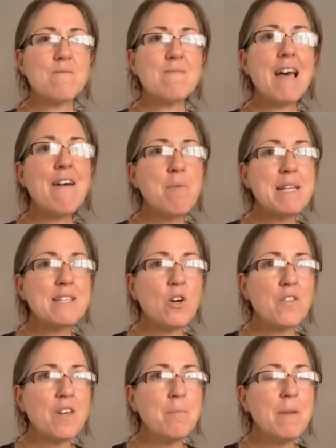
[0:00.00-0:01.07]
Everybody's got
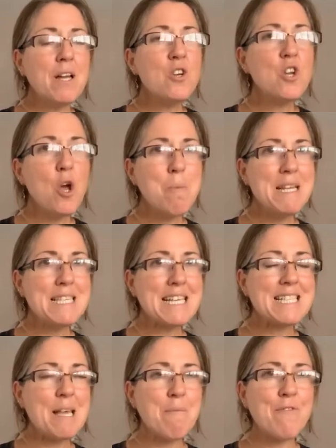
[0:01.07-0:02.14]
them. Nobody's
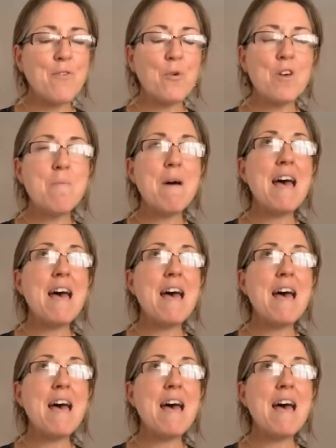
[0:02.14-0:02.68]
exempt for them.